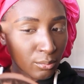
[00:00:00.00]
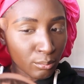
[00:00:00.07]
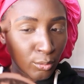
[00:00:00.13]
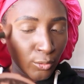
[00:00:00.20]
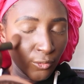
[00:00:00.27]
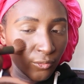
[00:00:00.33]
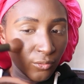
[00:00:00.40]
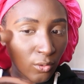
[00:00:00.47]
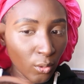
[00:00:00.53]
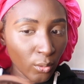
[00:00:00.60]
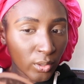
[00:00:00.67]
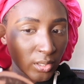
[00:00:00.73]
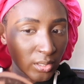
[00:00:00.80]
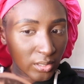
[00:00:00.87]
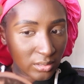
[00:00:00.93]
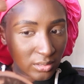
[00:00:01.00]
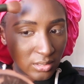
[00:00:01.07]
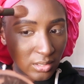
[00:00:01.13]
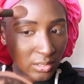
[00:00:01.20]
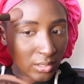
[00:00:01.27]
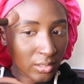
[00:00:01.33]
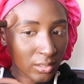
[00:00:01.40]
move forward
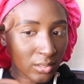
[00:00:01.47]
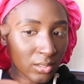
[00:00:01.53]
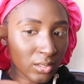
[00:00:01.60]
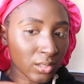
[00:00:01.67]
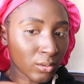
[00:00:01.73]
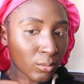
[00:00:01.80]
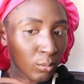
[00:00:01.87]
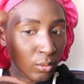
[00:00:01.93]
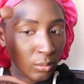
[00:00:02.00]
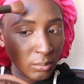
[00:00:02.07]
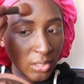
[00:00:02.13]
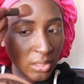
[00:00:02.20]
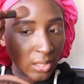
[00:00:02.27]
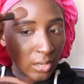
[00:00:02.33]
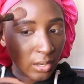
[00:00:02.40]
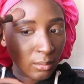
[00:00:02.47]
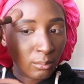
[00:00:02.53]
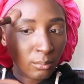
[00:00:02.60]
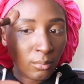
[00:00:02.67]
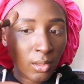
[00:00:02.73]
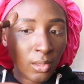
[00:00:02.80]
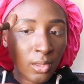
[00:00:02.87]
into the woman that
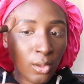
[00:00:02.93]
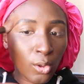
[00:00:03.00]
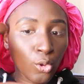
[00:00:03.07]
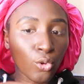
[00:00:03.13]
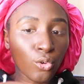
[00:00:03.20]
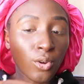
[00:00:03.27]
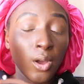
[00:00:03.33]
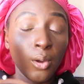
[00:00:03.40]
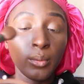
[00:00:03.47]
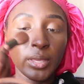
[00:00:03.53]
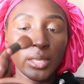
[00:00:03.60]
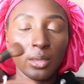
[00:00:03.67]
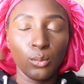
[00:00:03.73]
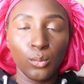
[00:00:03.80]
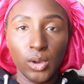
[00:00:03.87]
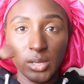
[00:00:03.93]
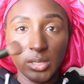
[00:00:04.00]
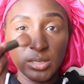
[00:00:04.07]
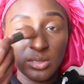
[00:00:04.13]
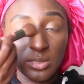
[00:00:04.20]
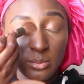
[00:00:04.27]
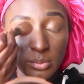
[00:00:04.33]
I'm growing and
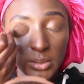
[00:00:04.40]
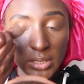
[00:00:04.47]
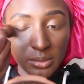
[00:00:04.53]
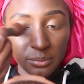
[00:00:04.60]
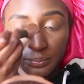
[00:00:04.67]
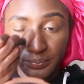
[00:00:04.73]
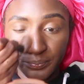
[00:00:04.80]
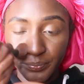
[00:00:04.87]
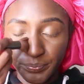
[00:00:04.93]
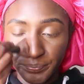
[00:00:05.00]
wanting to be.